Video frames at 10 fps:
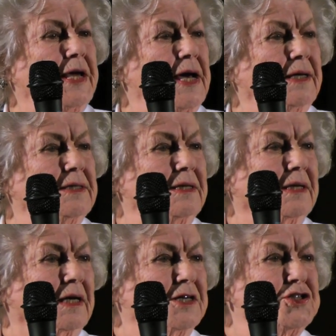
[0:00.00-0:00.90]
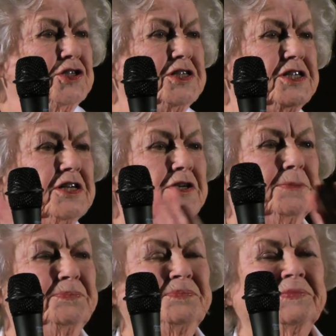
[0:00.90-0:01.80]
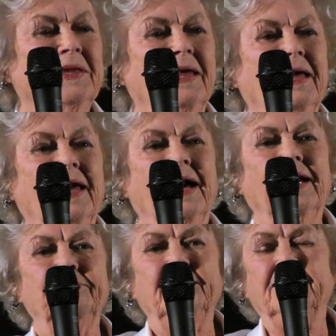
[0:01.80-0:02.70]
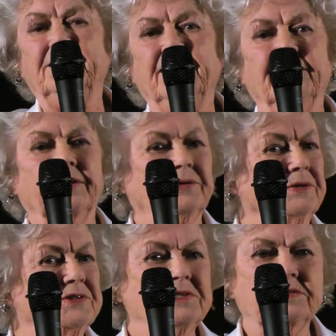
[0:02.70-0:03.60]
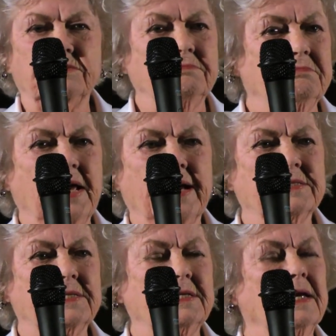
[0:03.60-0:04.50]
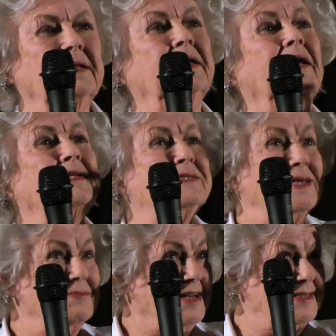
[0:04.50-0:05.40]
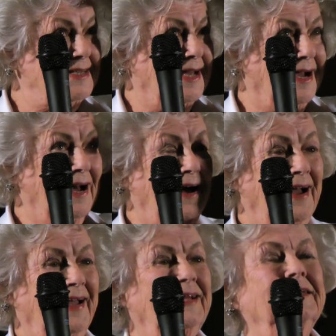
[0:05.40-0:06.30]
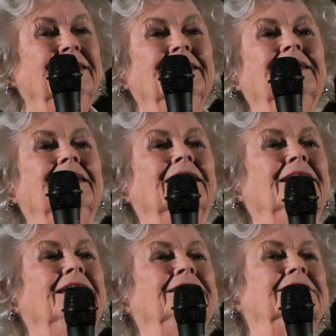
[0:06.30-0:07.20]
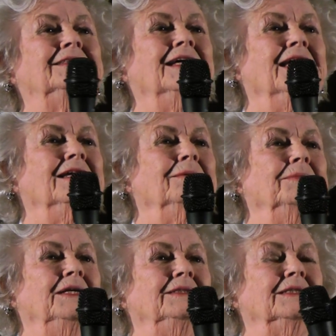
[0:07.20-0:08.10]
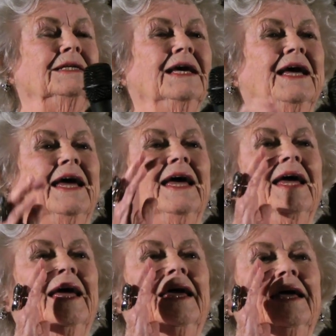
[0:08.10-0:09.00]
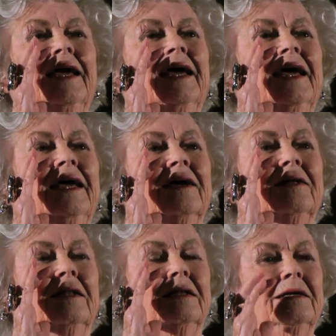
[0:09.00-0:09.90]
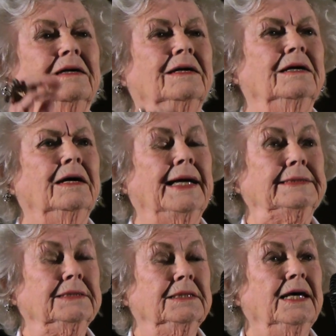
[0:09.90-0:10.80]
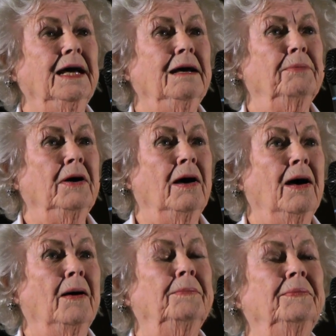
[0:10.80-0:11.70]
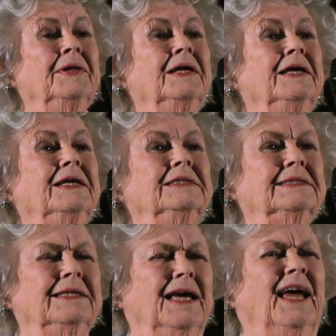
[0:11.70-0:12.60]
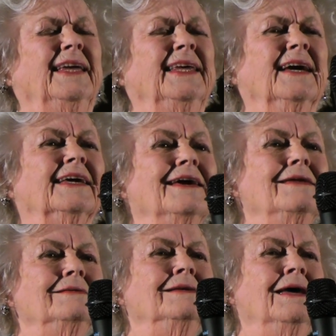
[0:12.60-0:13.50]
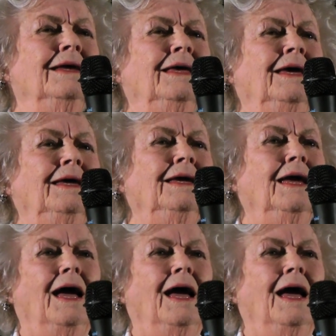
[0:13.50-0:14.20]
we had lunch and dinner. I'd be at the other, just accidentally. I'd see him, I'd say, hi, and he'd stand up and he said, hey, Hale. I said, yeah, Bob. He said, you getting any? Can